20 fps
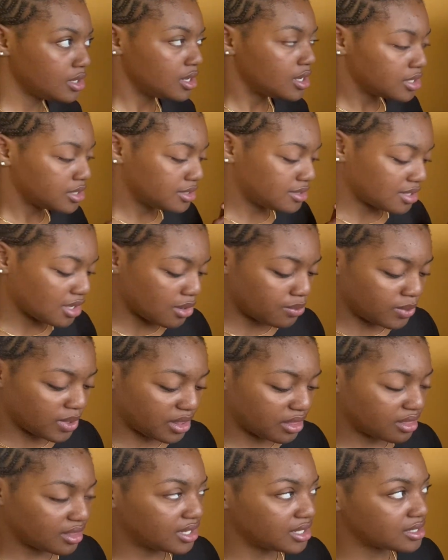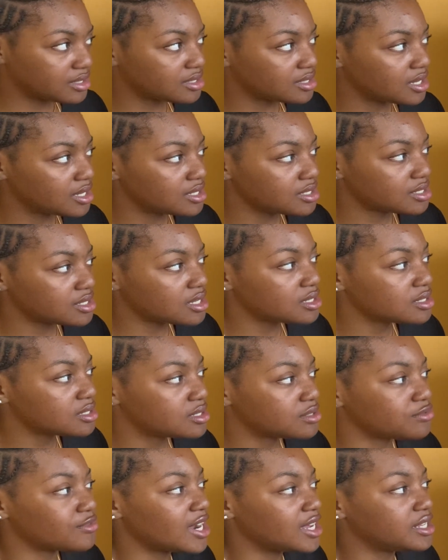So with this, since
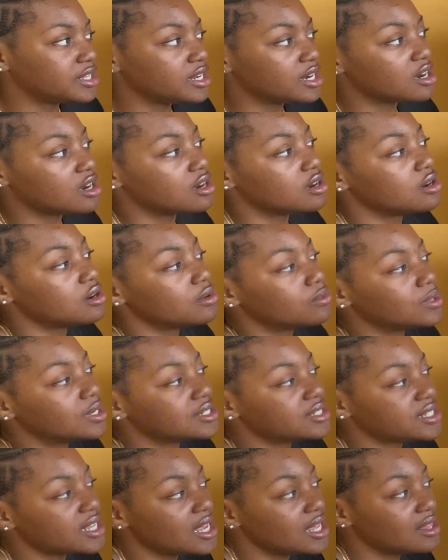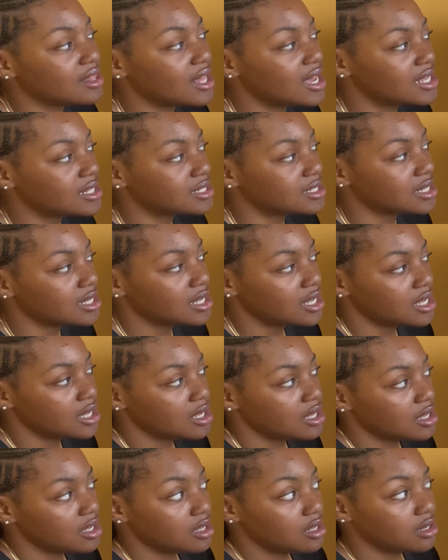right here, we're seeing that
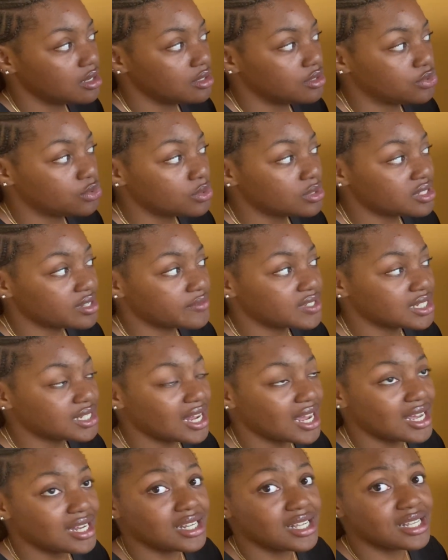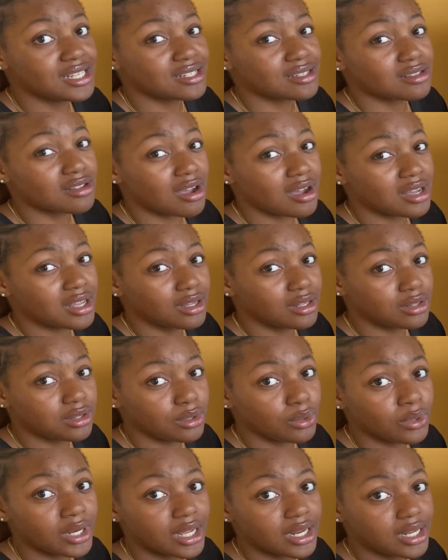279 is not
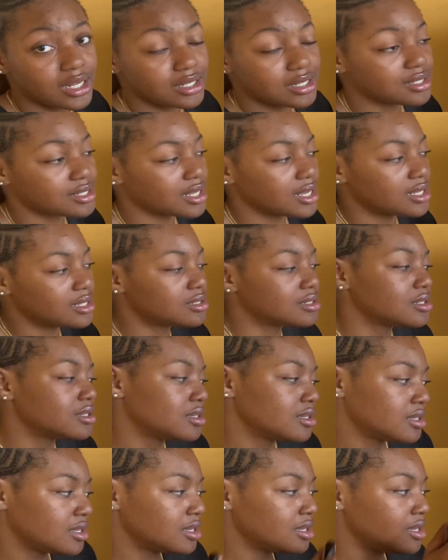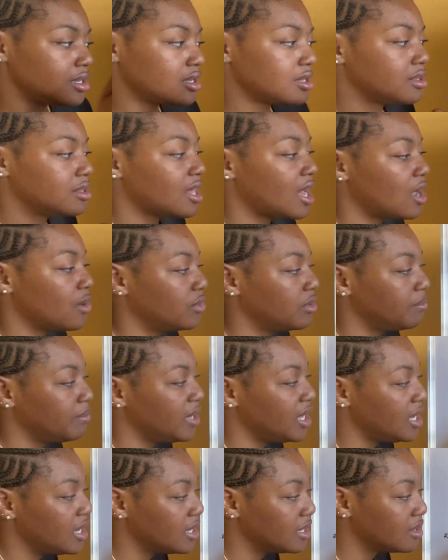included in the set, that would
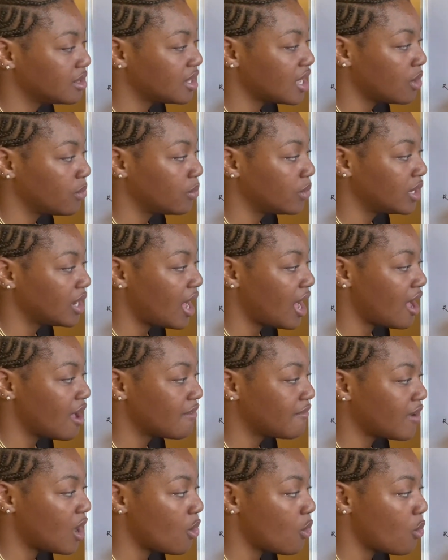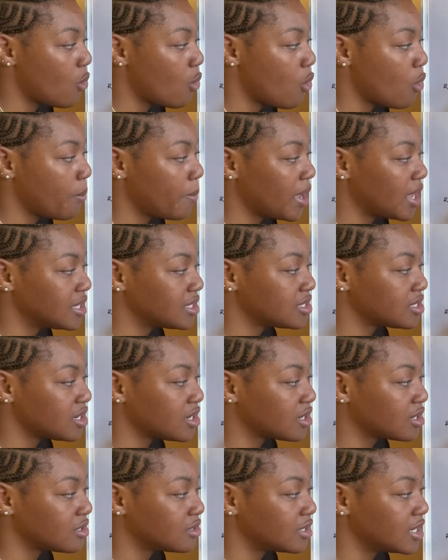mean that we'd have an open
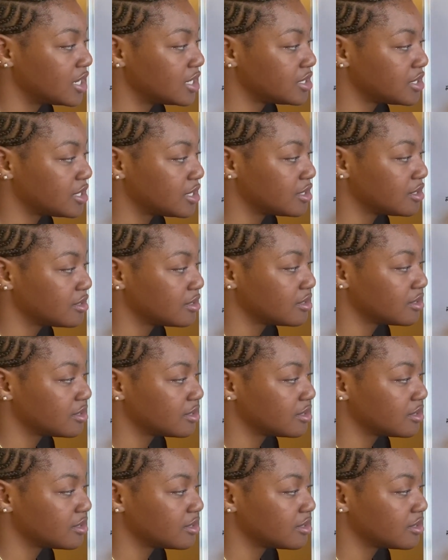circle right here